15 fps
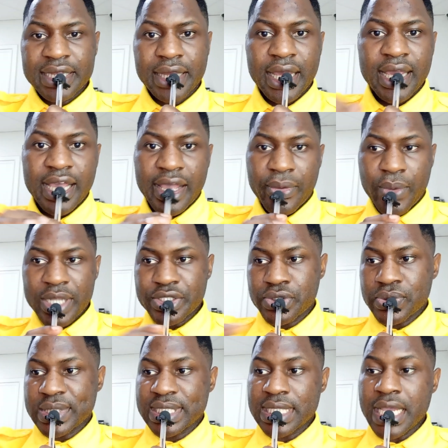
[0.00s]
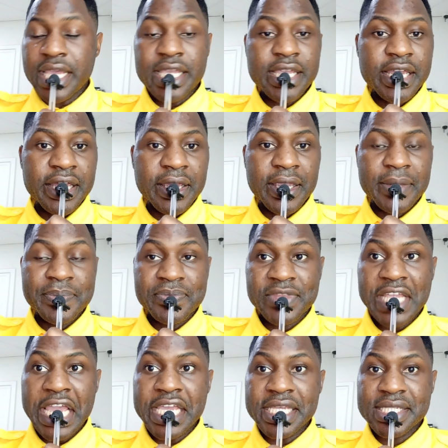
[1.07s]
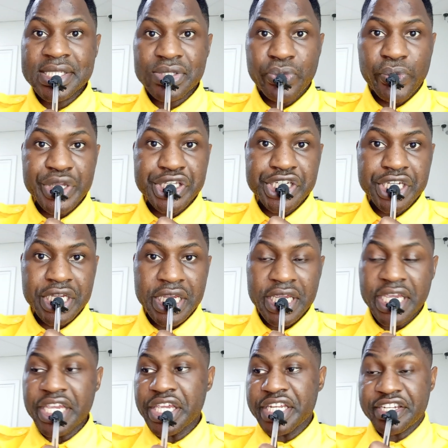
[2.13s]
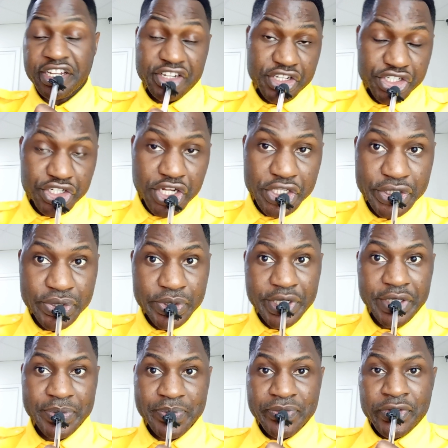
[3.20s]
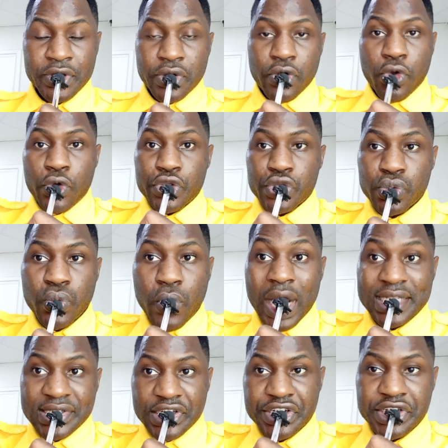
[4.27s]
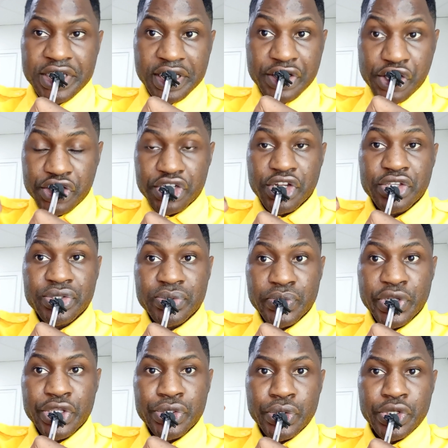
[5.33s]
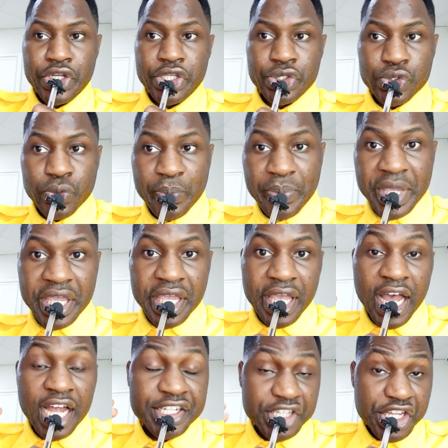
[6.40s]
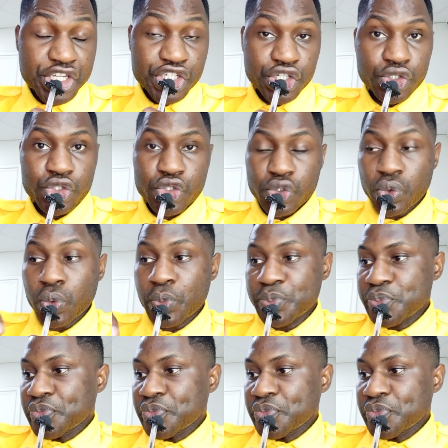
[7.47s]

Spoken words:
thing I want to say here is, which international student, or you as an international student, you need to pay attention to,